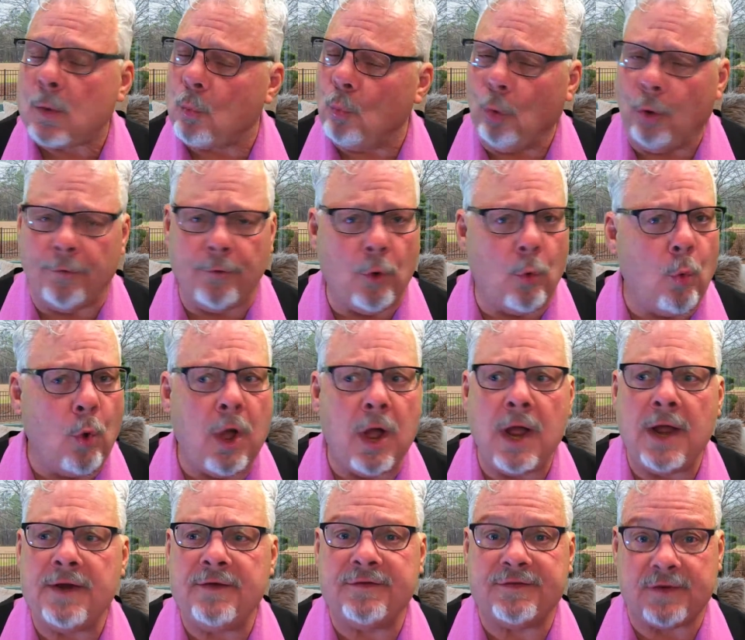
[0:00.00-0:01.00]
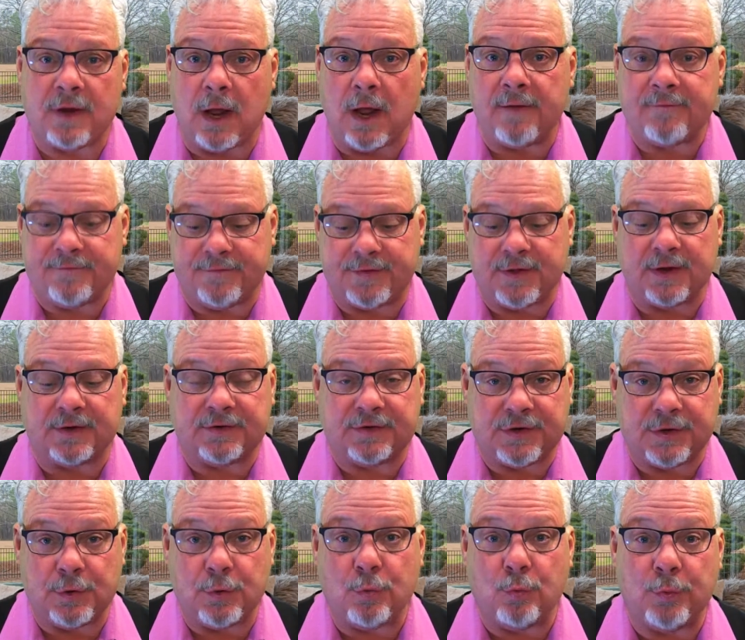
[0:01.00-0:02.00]
were the ones of the
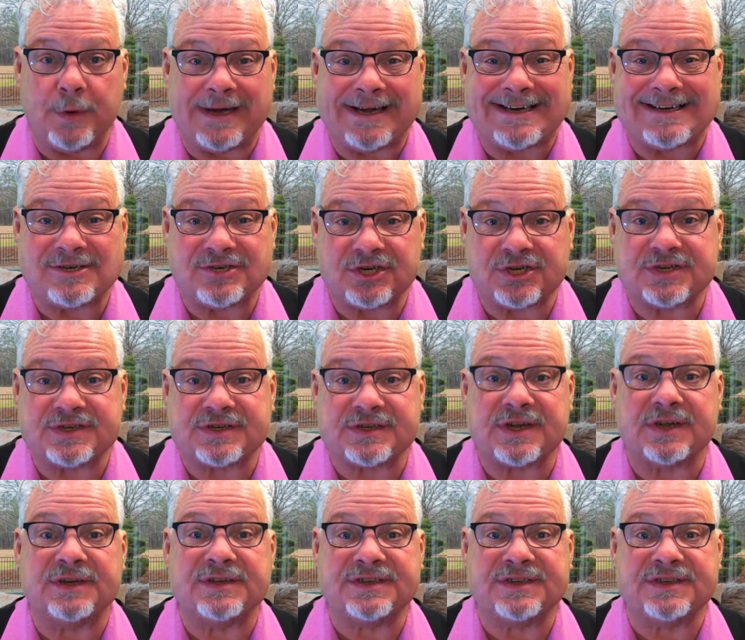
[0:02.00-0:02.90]
two religious